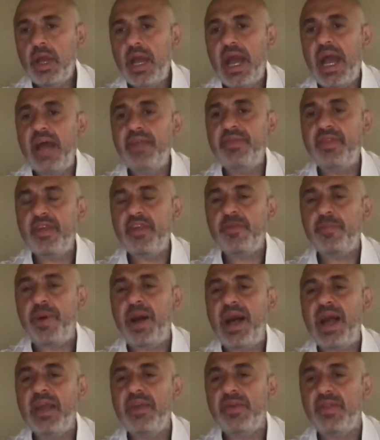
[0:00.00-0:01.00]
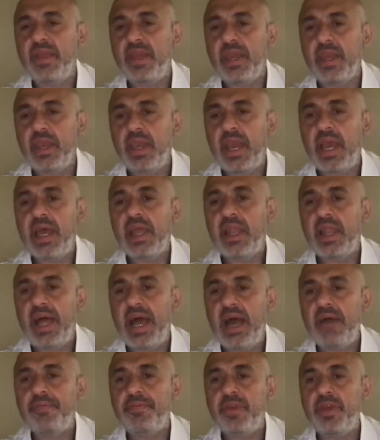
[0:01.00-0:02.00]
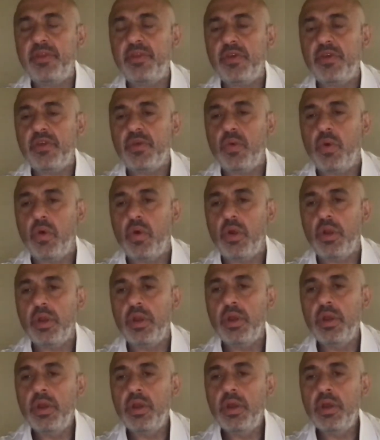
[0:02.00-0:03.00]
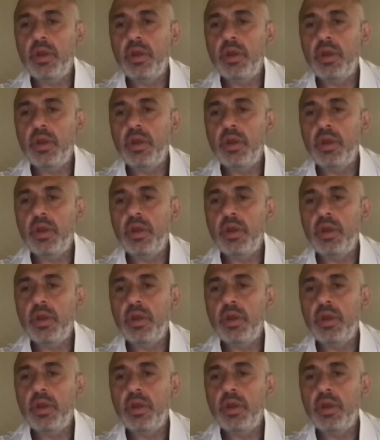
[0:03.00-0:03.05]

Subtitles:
hath despised thee and laughed thee to scorn.